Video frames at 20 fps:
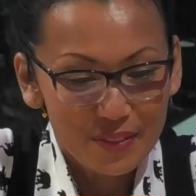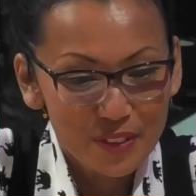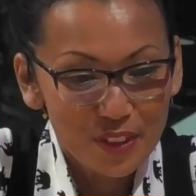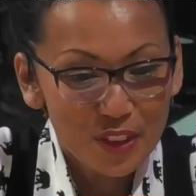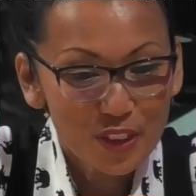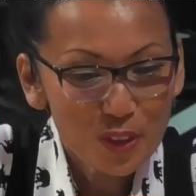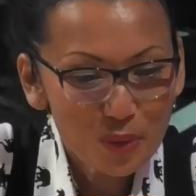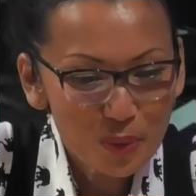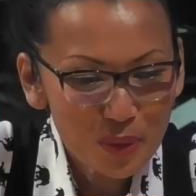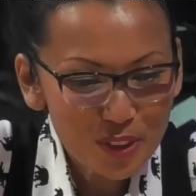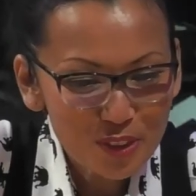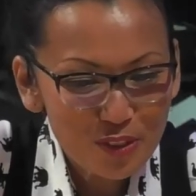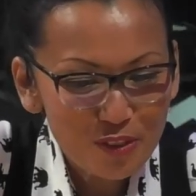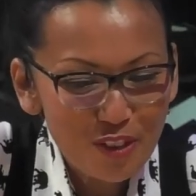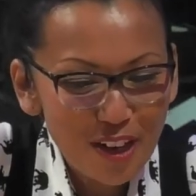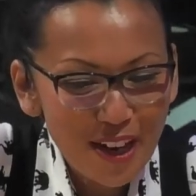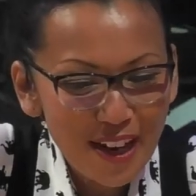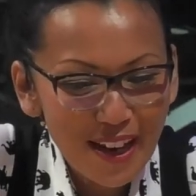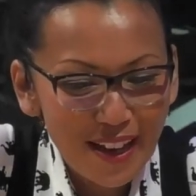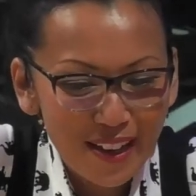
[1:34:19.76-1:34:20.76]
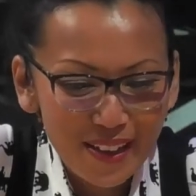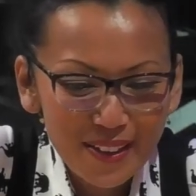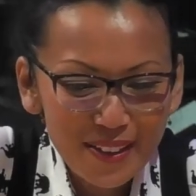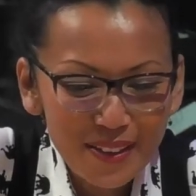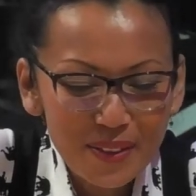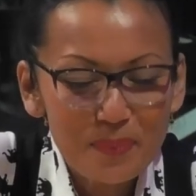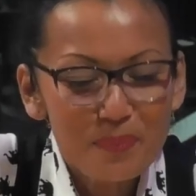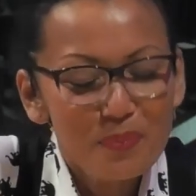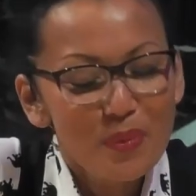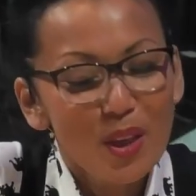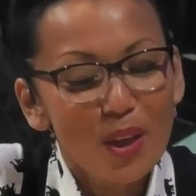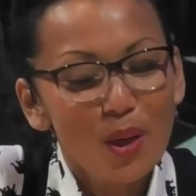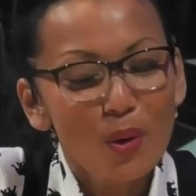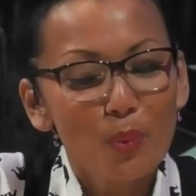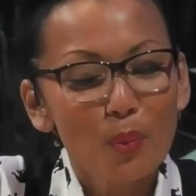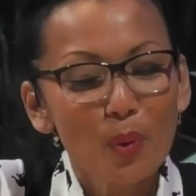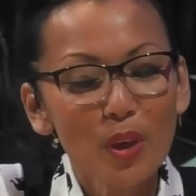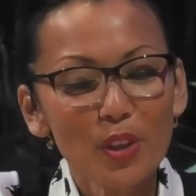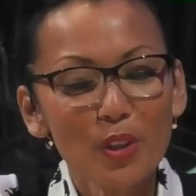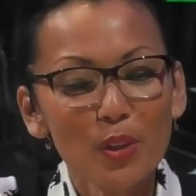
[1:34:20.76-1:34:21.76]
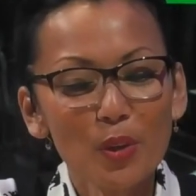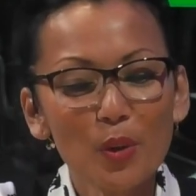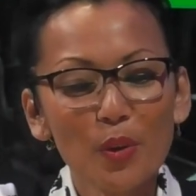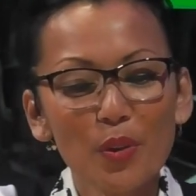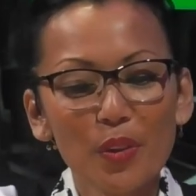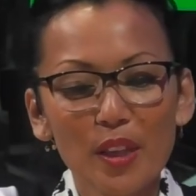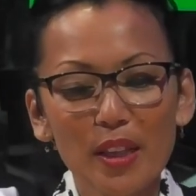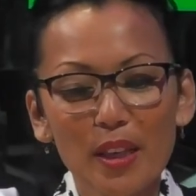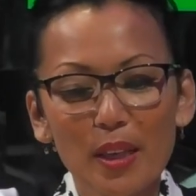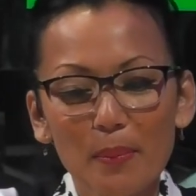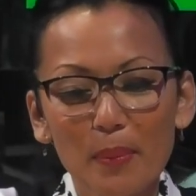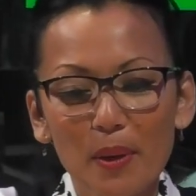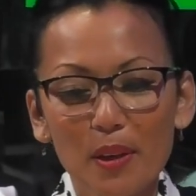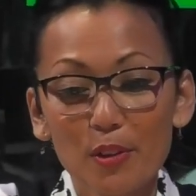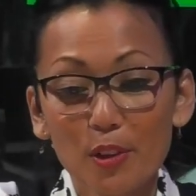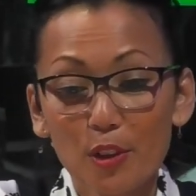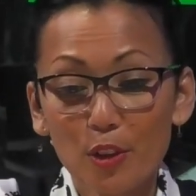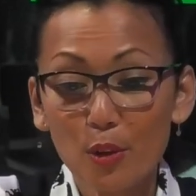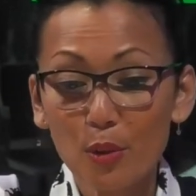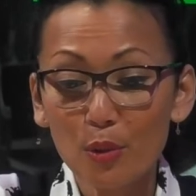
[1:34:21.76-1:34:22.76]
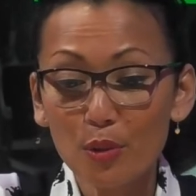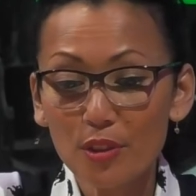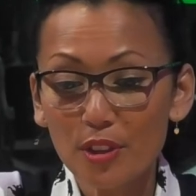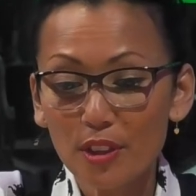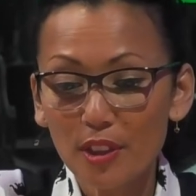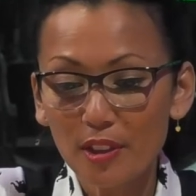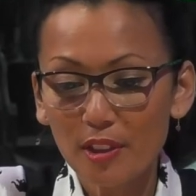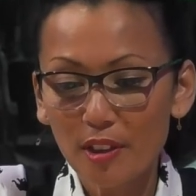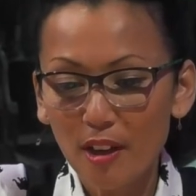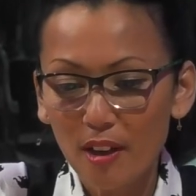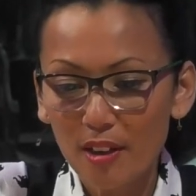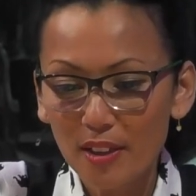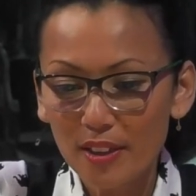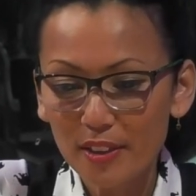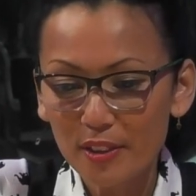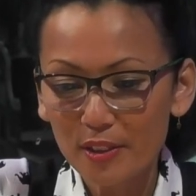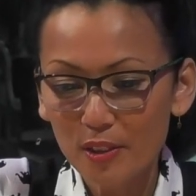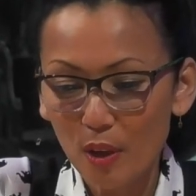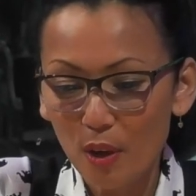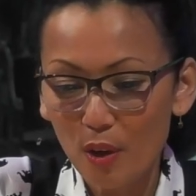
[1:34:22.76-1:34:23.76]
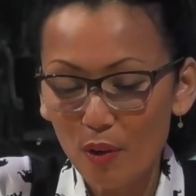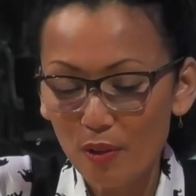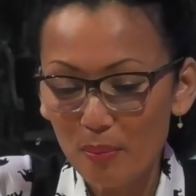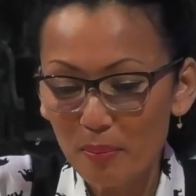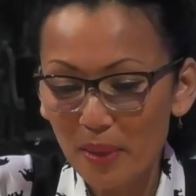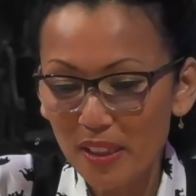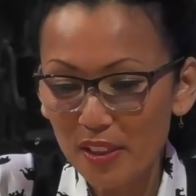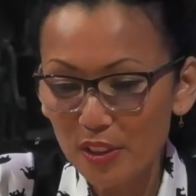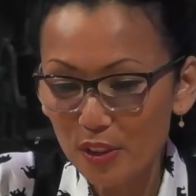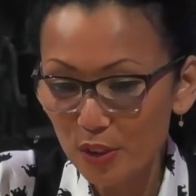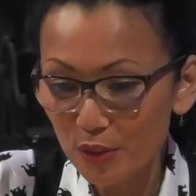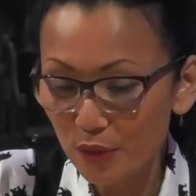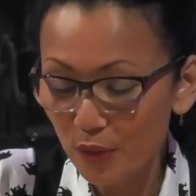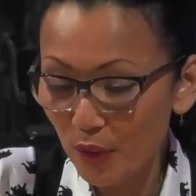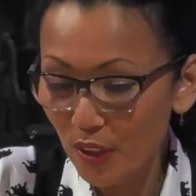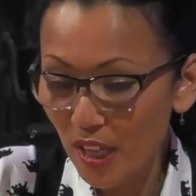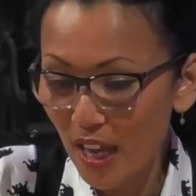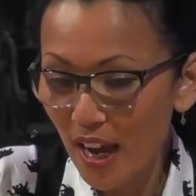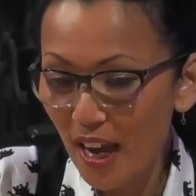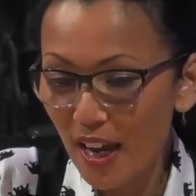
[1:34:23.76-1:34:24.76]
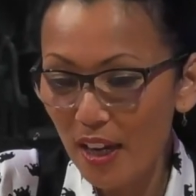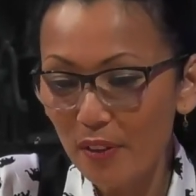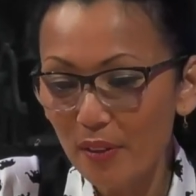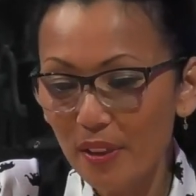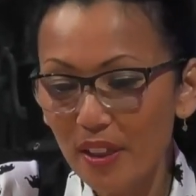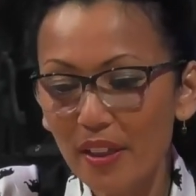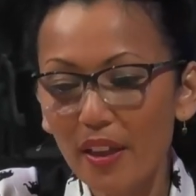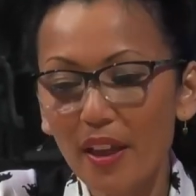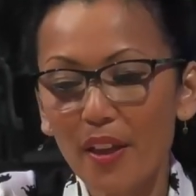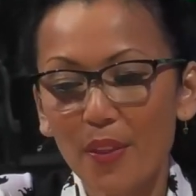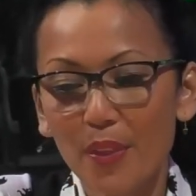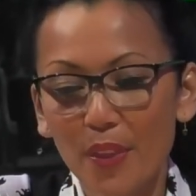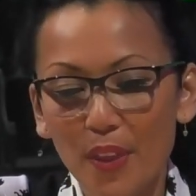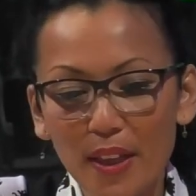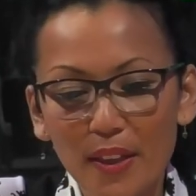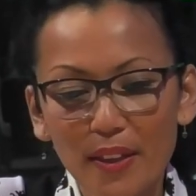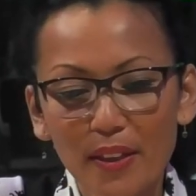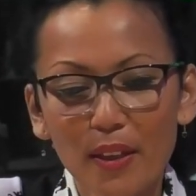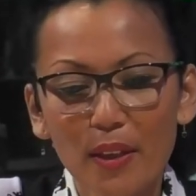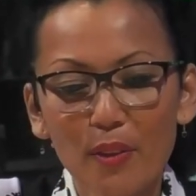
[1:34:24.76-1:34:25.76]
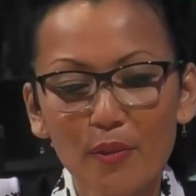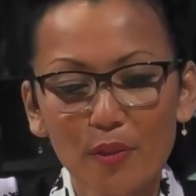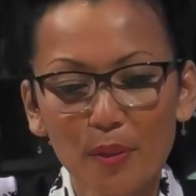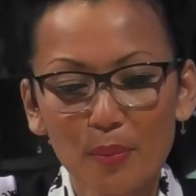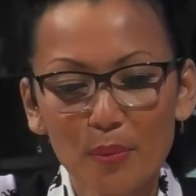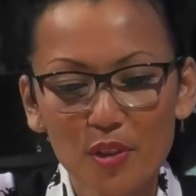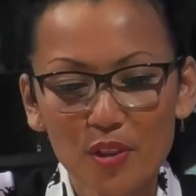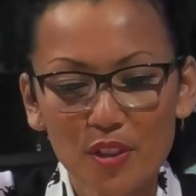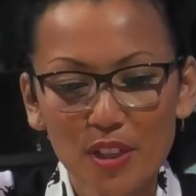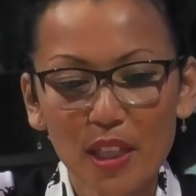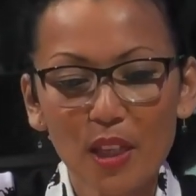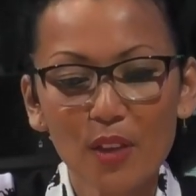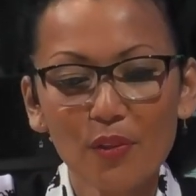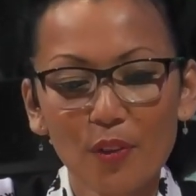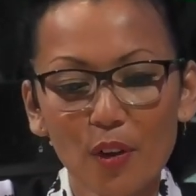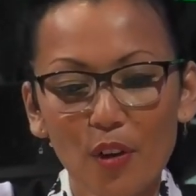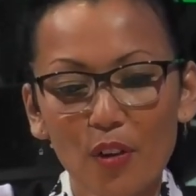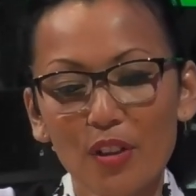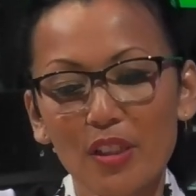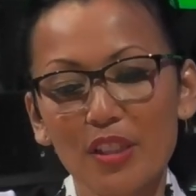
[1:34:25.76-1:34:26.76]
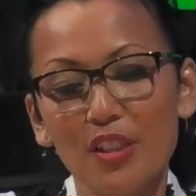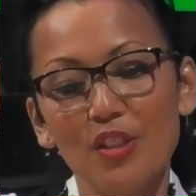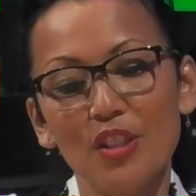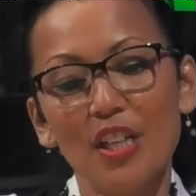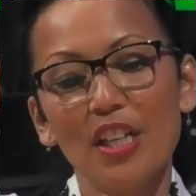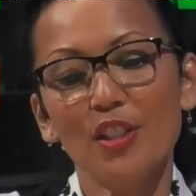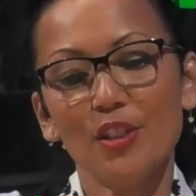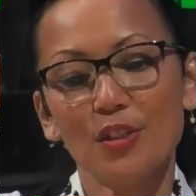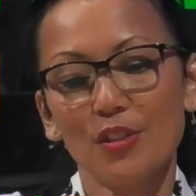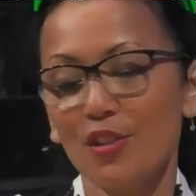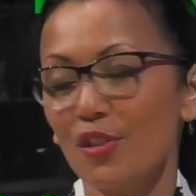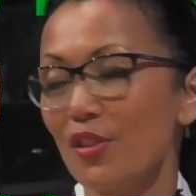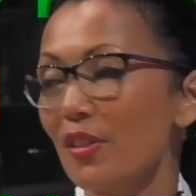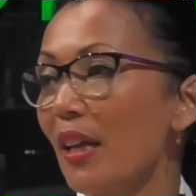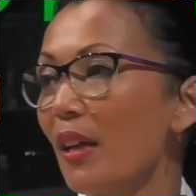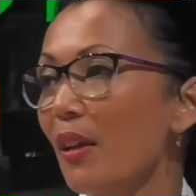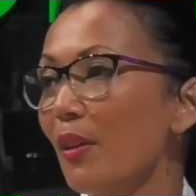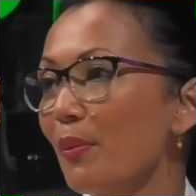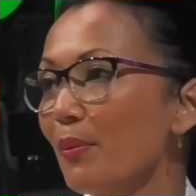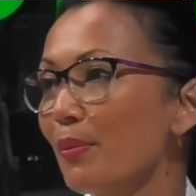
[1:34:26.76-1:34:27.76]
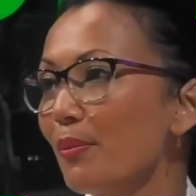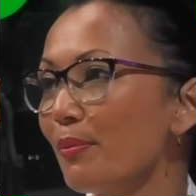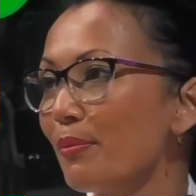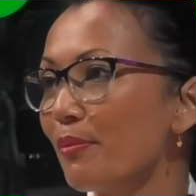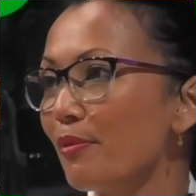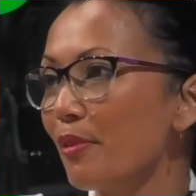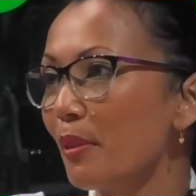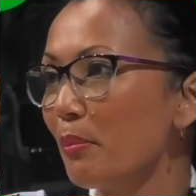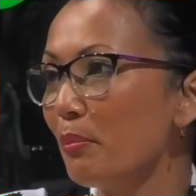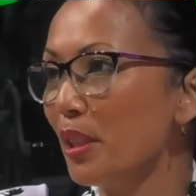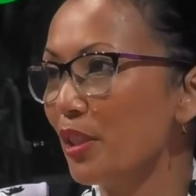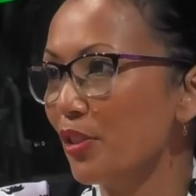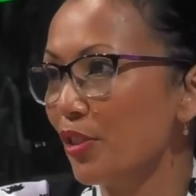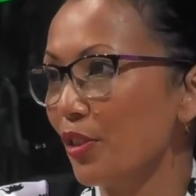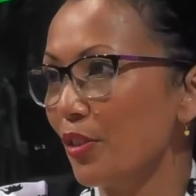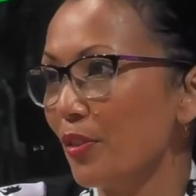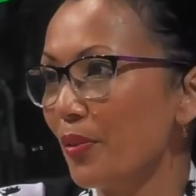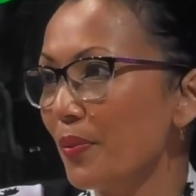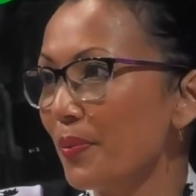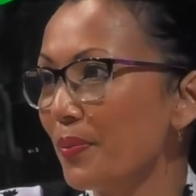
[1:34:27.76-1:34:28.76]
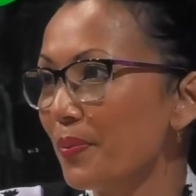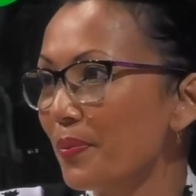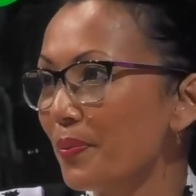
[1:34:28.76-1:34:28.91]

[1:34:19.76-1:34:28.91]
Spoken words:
Another question for Henk. What do you think about using colleagues over managers for the hiring, thinking from the self-organization style? From Mitchell.